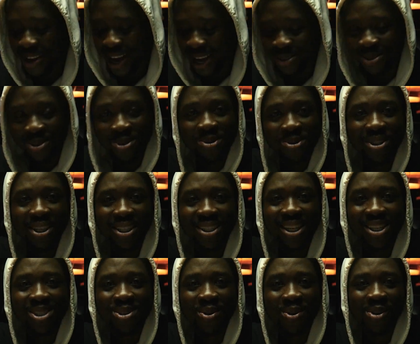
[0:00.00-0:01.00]
as usual,
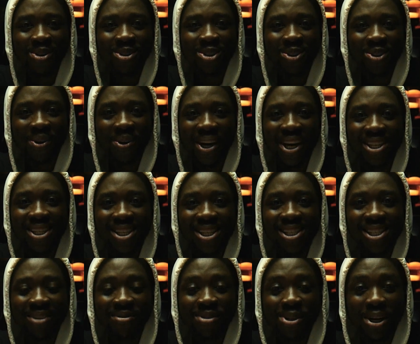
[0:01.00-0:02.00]
just conjure a
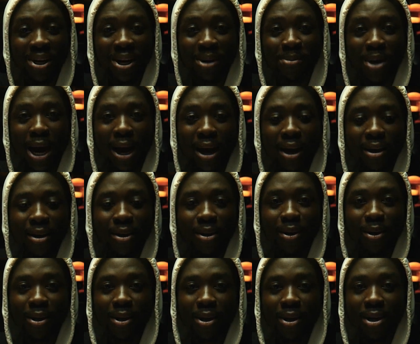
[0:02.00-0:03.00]
G7 camera?
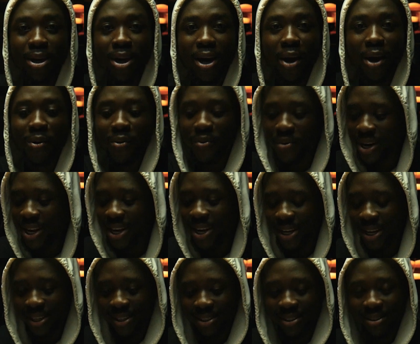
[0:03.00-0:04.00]
Are you ready?